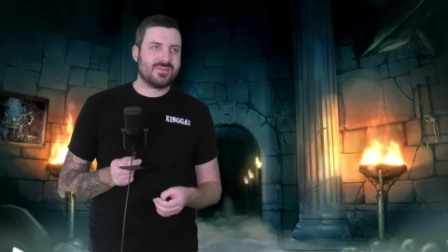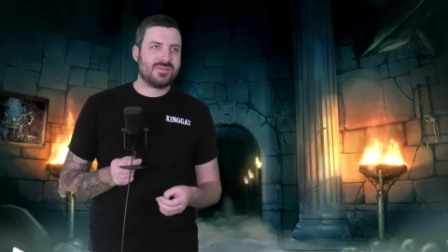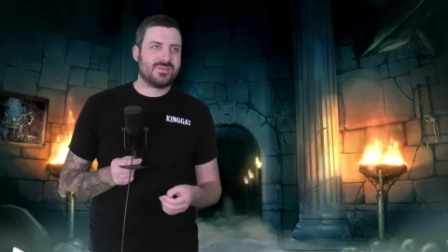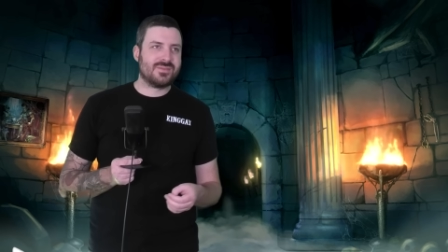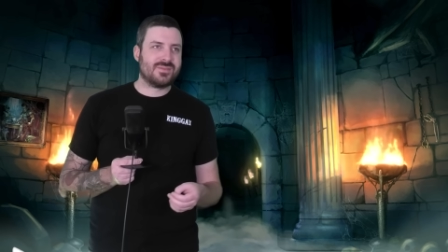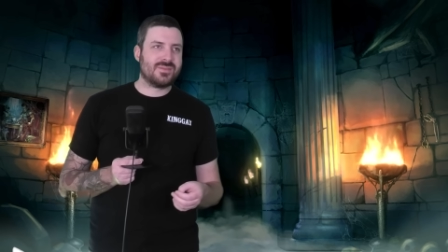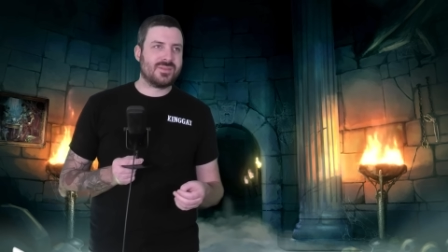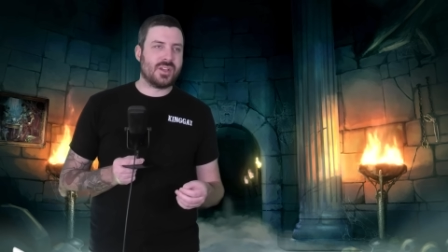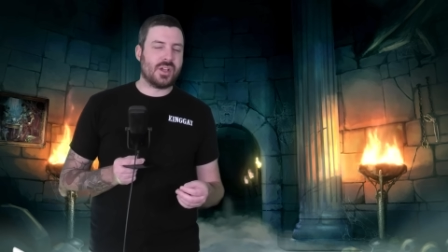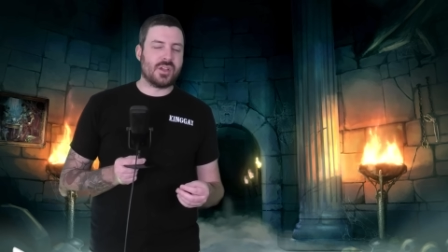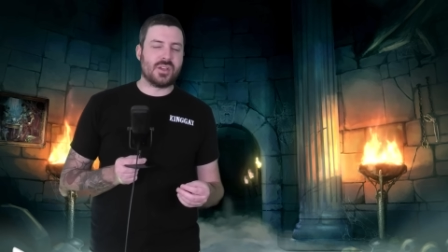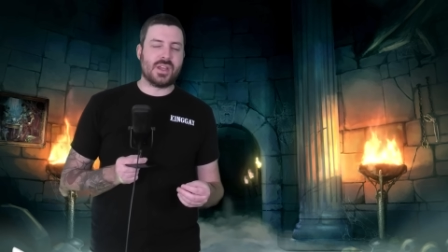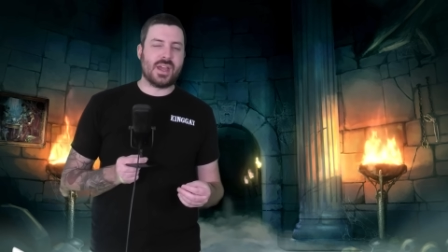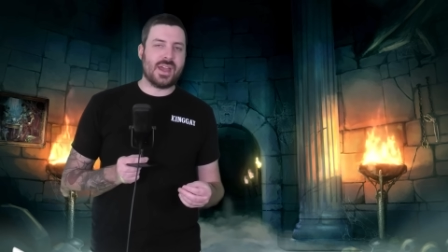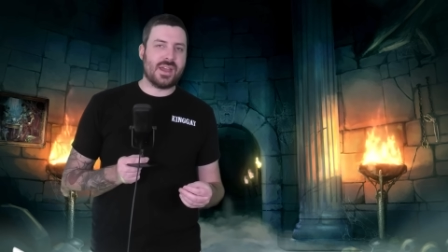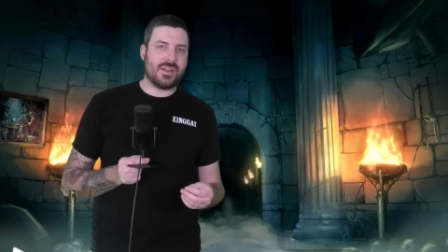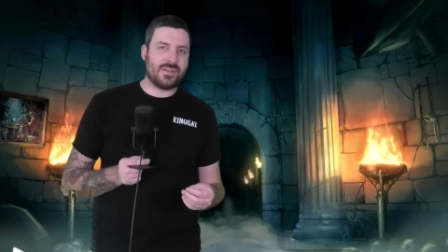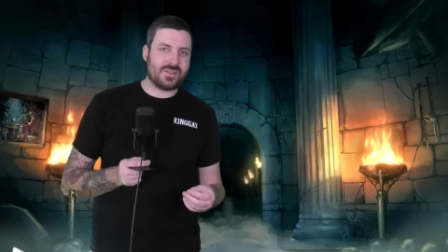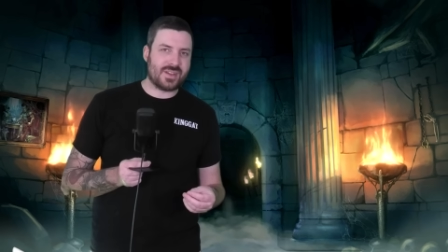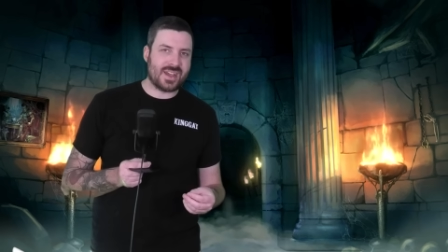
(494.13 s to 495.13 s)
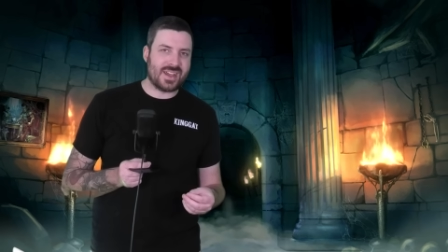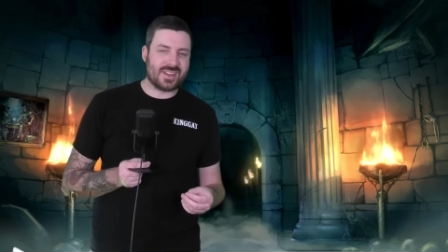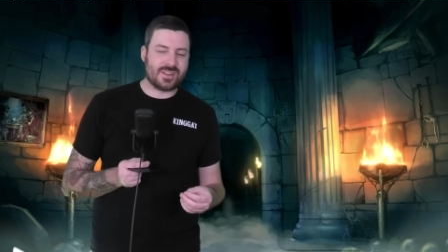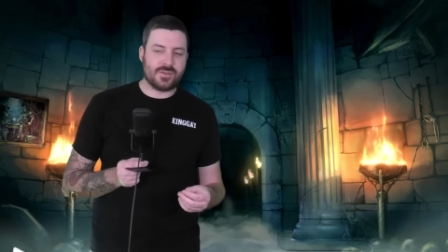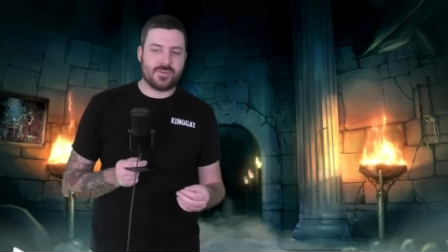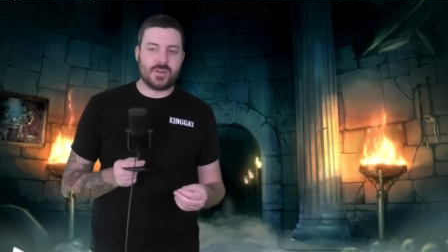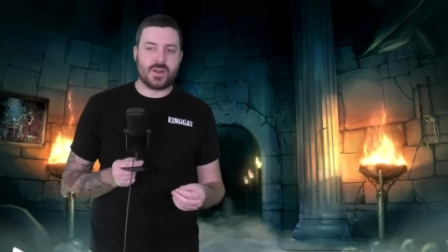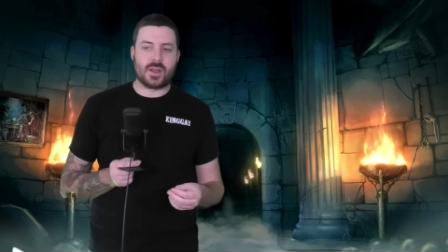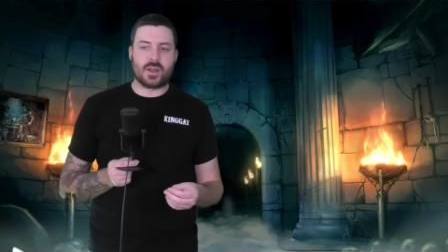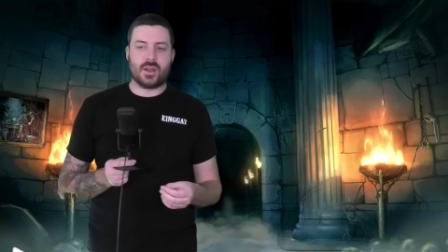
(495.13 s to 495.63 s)
No, you're AFKing
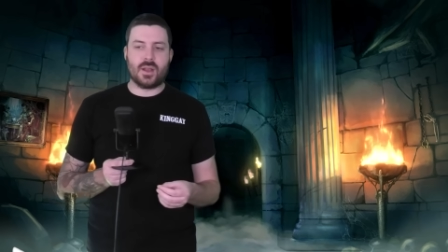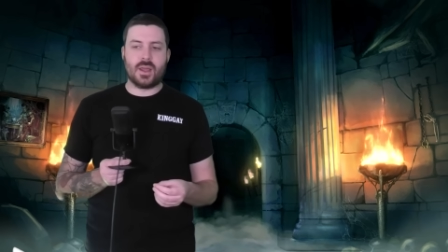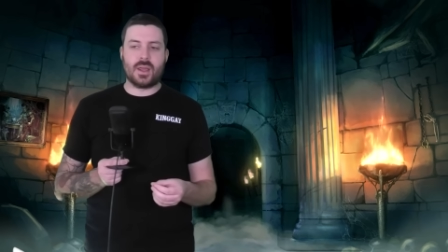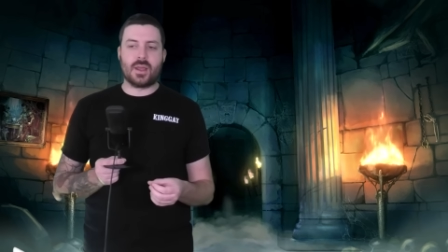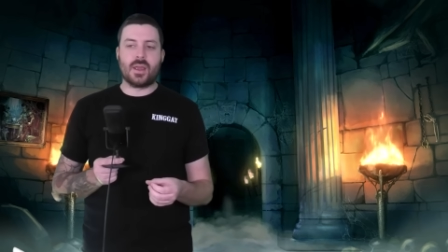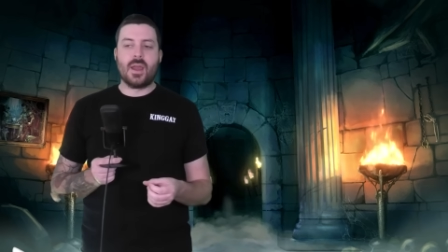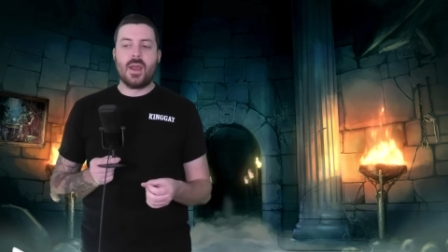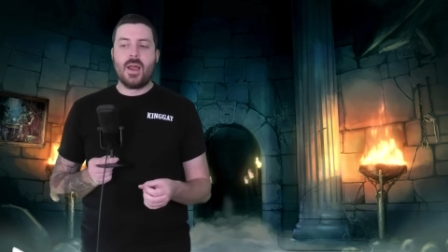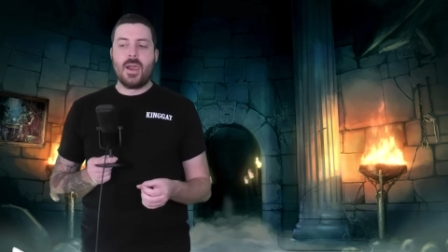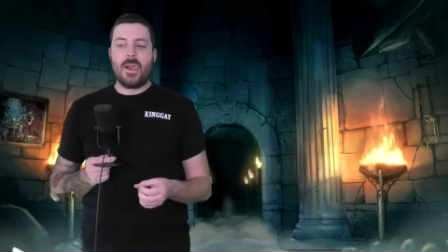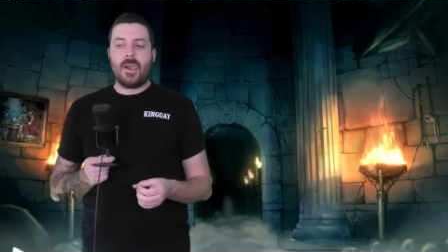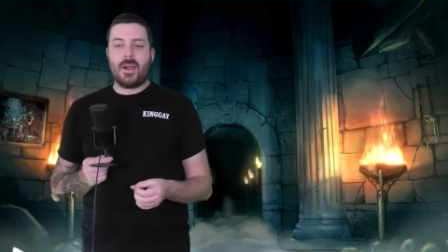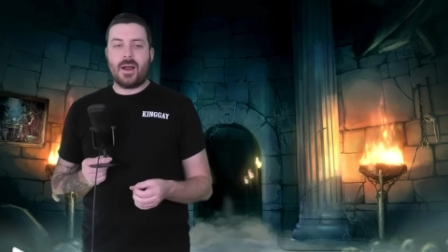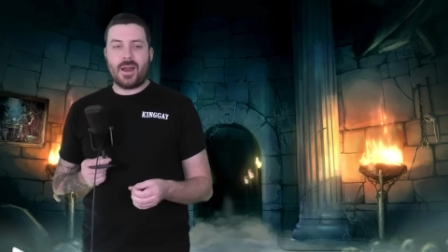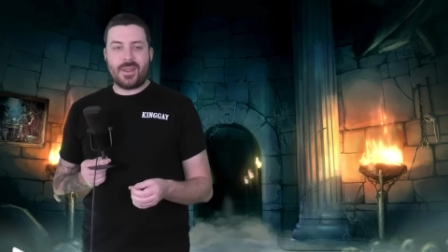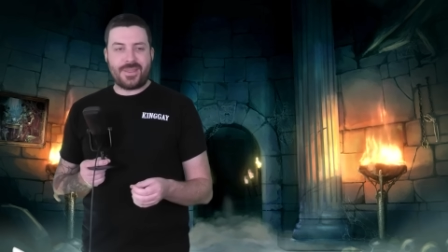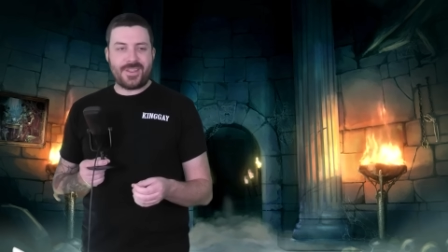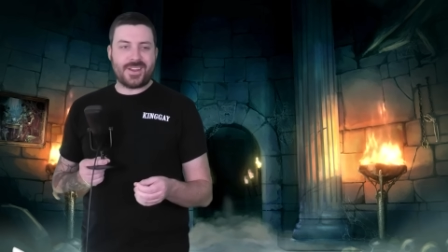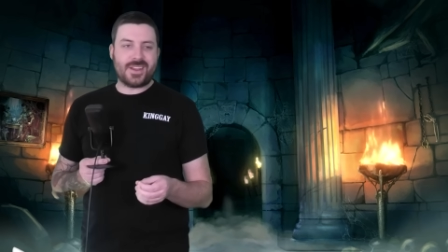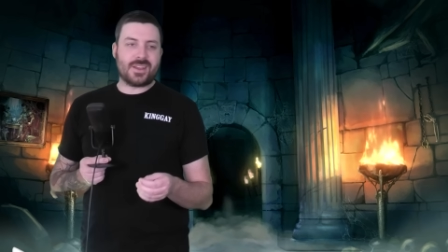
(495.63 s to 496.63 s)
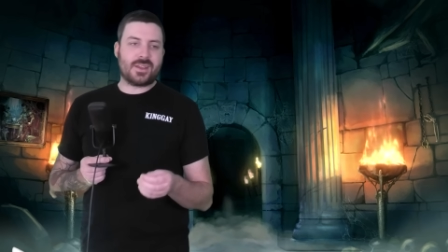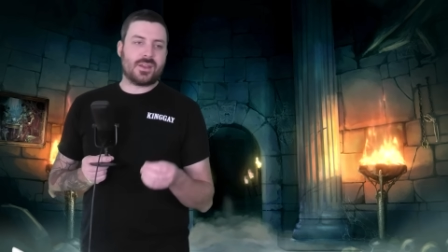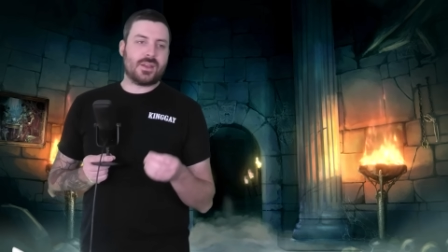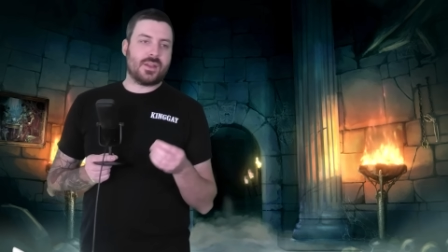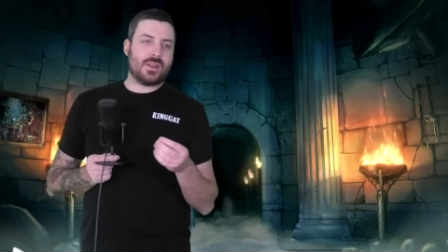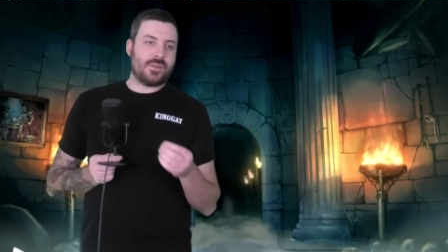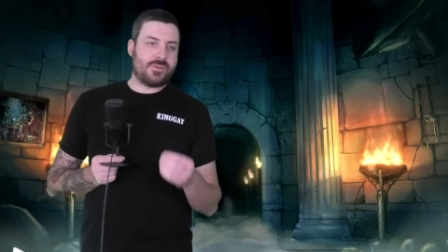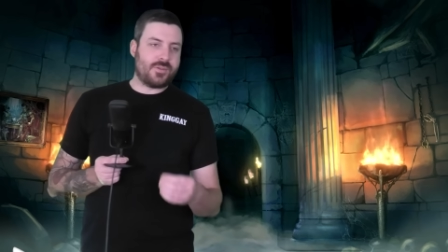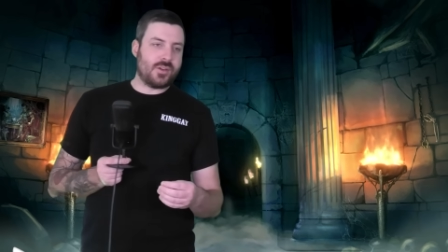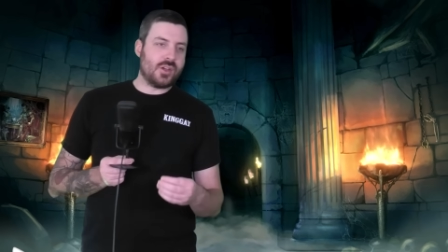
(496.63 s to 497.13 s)
the fucking league. I think
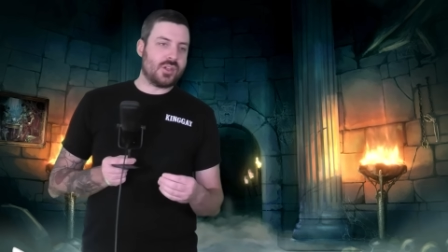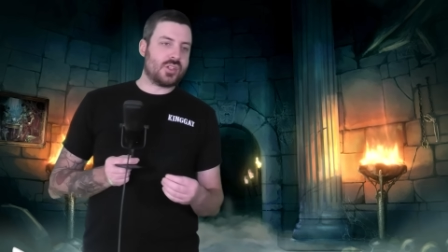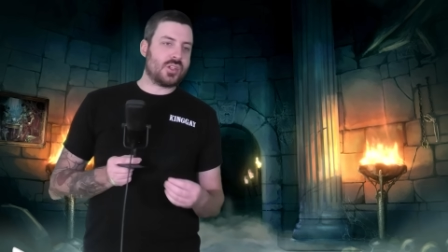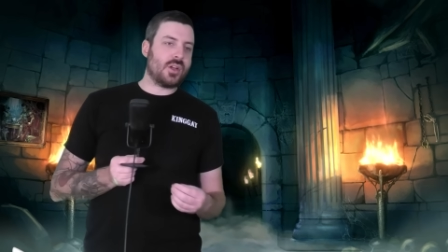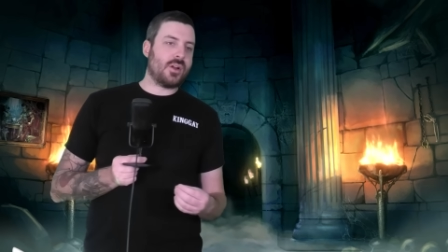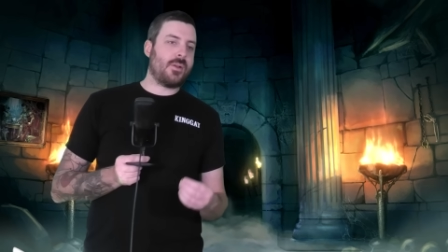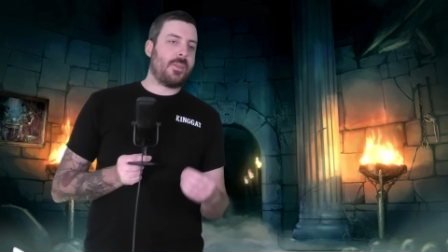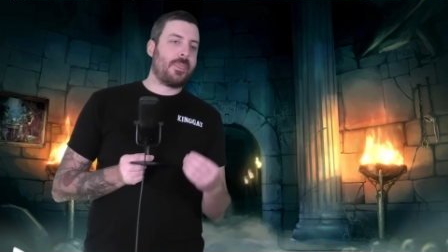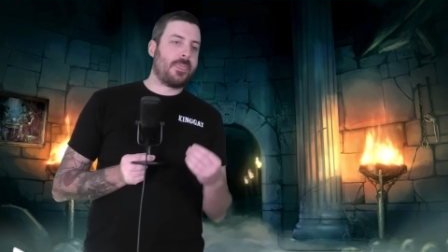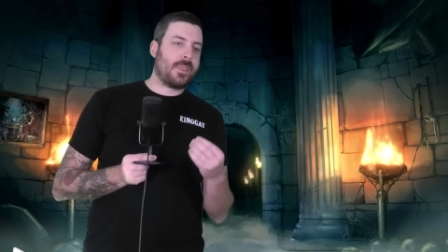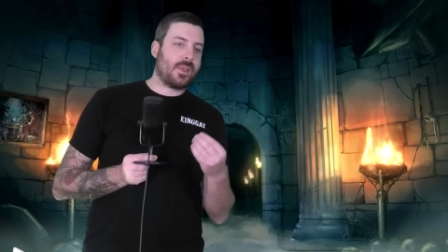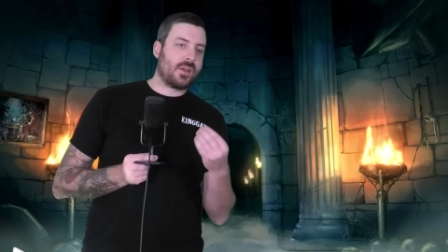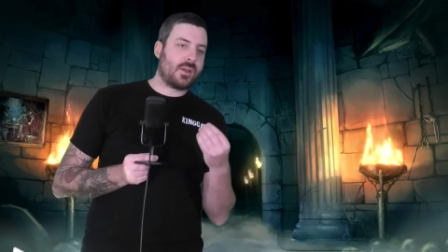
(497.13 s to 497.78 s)
in the future,